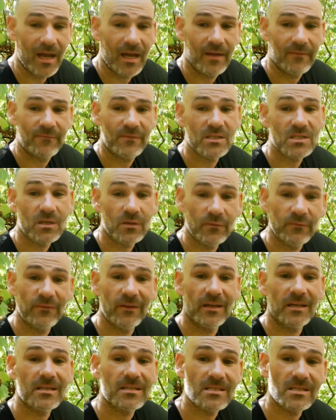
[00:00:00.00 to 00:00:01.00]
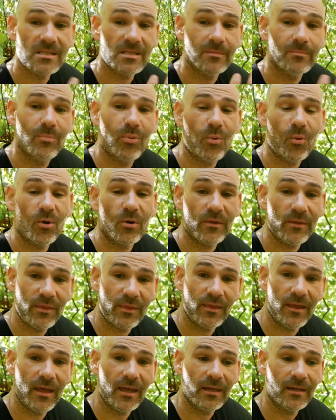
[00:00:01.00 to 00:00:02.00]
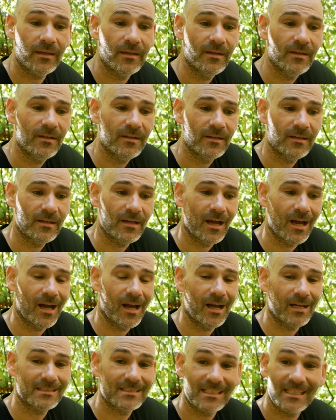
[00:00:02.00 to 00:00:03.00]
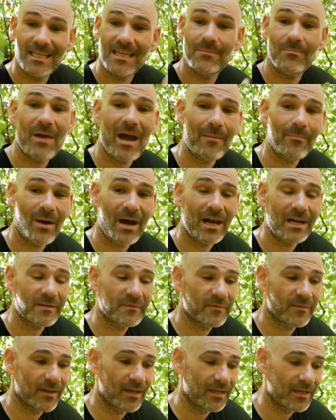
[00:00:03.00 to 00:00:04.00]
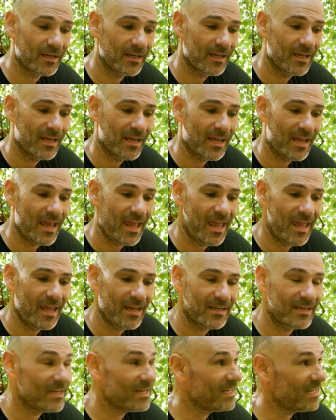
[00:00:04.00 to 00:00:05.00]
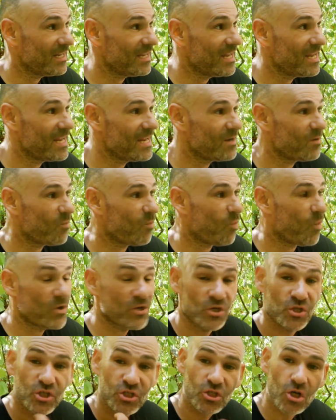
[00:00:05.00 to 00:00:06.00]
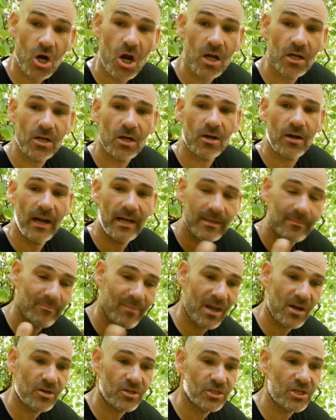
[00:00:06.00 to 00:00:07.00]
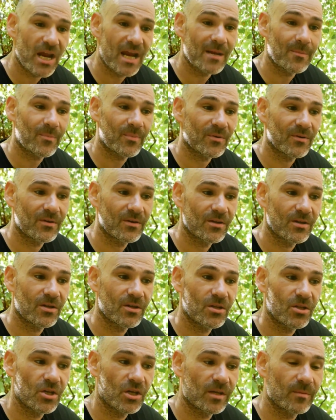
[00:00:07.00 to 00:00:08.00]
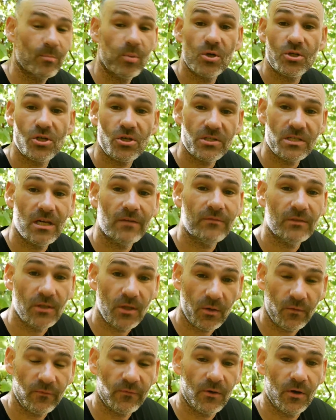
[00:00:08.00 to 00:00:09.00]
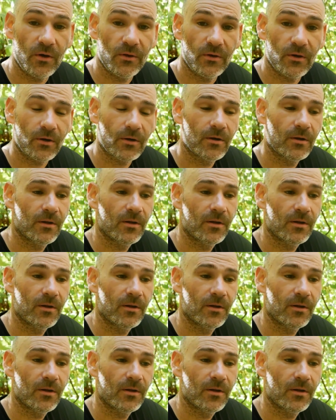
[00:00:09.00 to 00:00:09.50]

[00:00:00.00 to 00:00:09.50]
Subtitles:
Physical fitness is an important thing to keep my body fit, and when you're stronger and in better shape, you can push yourself a little further.